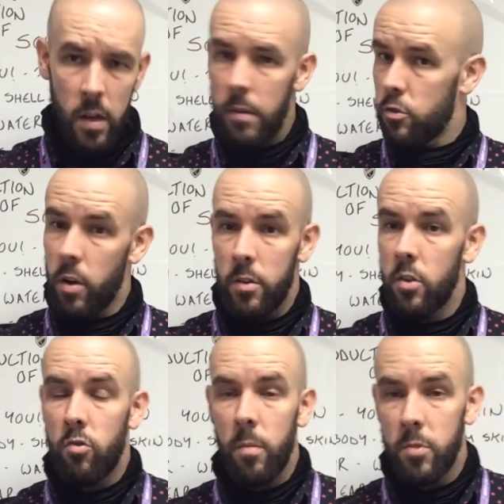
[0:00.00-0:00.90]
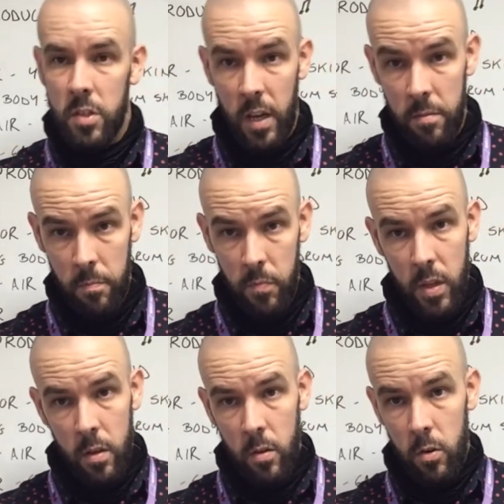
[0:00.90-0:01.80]
I've struck the drum skin,
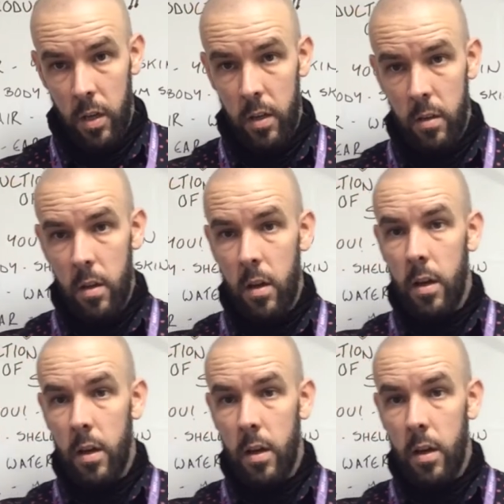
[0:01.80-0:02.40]
okay?